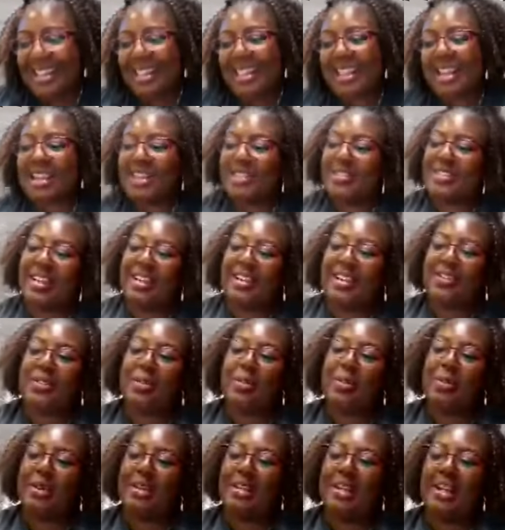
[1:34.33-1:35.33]
Thank you, Donna,
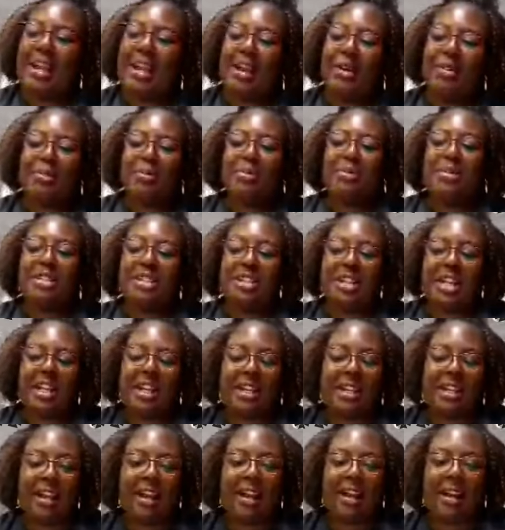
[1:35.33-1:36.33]
for pointing it out. Appreciate
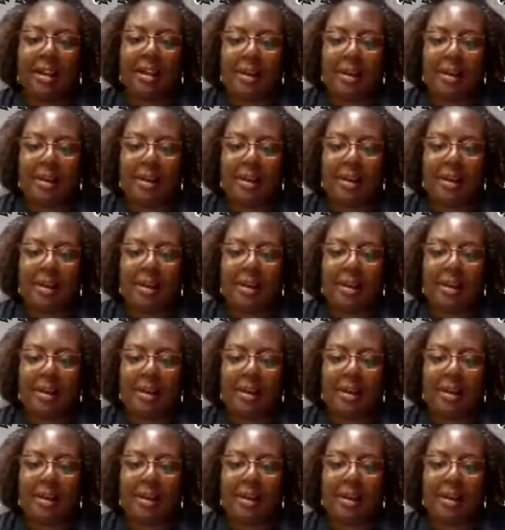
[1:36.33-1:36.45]
it.